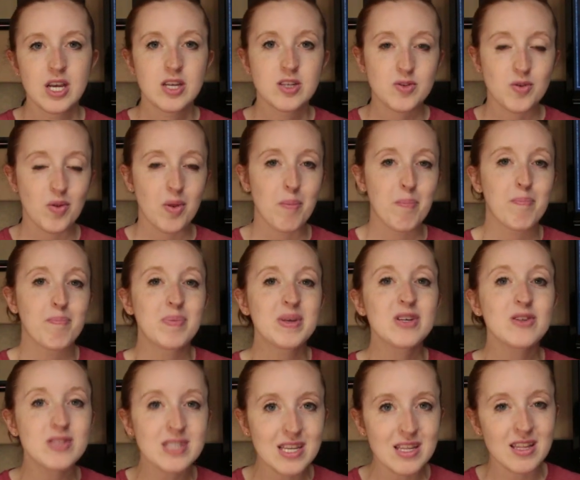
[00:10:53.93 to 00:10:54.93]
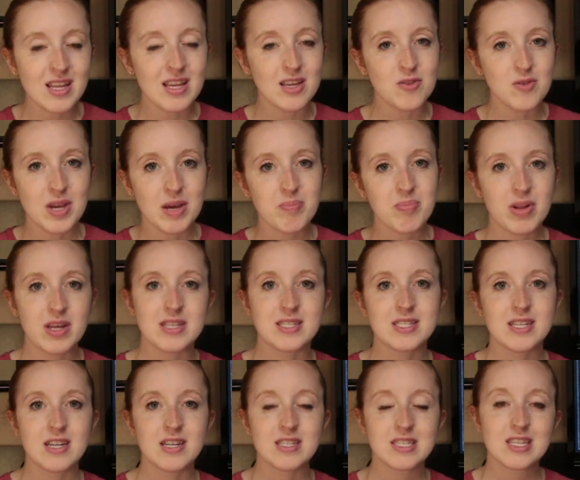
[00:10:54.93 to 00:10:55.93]
So the building that you get
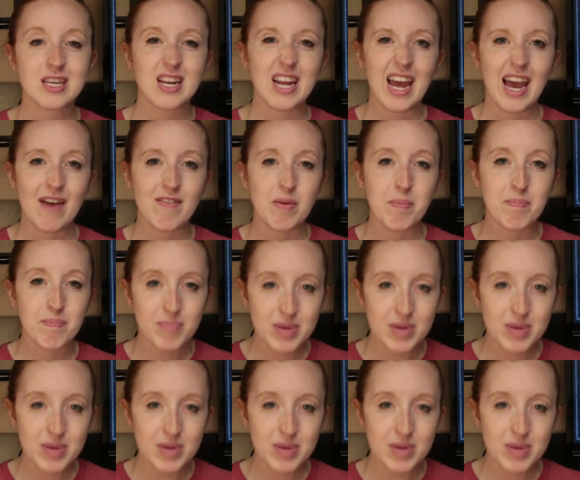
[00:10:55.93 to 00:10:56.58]
placed in is going to have a